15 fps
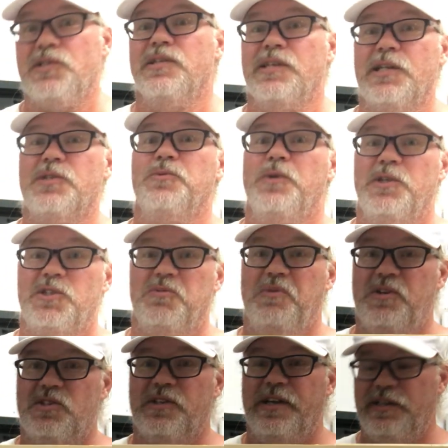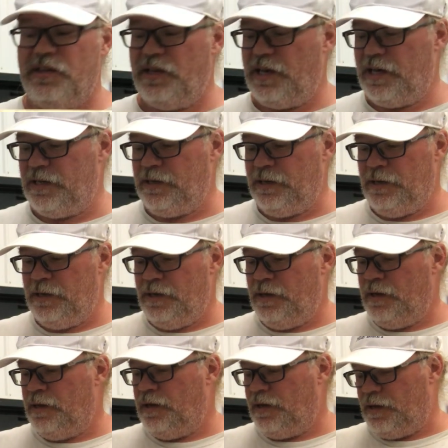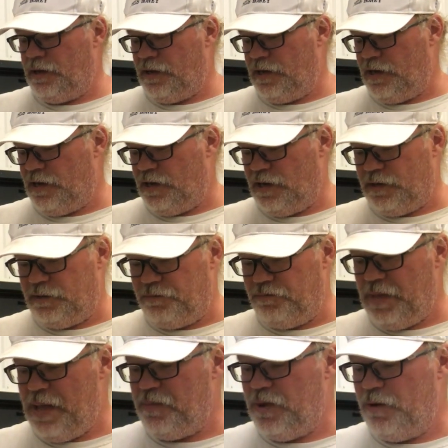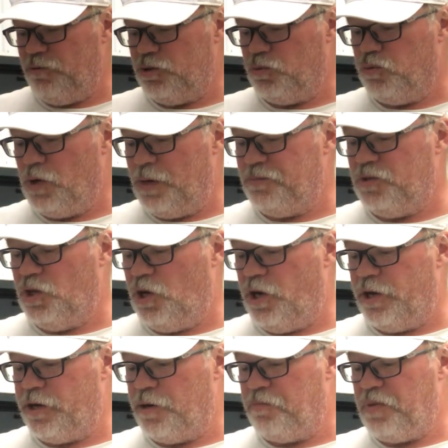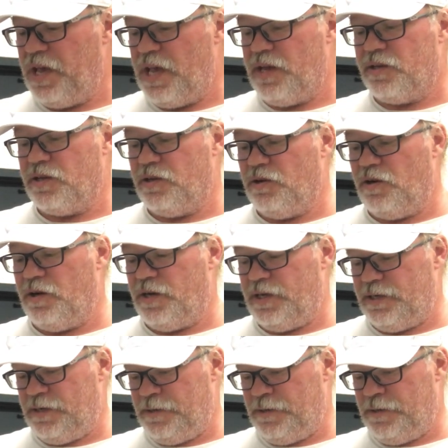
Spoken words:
and that's why it smells like that. Maybe it was rubbed on or painted on.